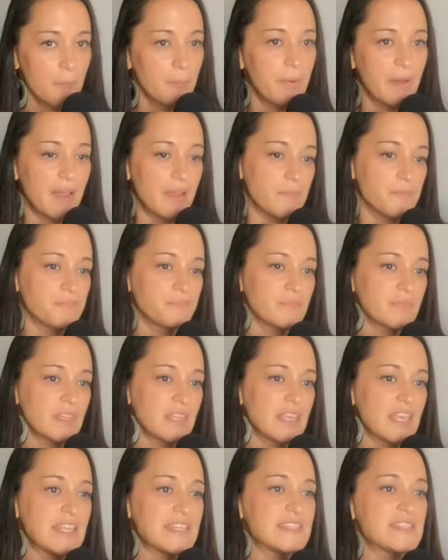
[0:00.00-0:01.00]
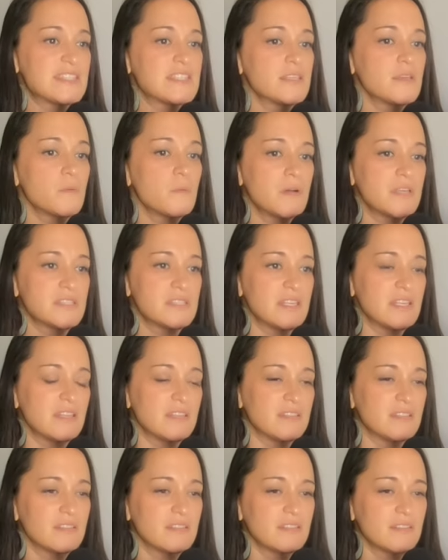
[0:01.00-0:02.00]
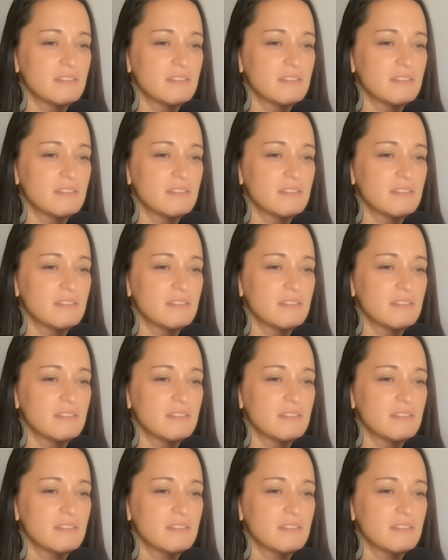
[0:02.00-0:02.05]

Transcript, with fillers: But it still wasn't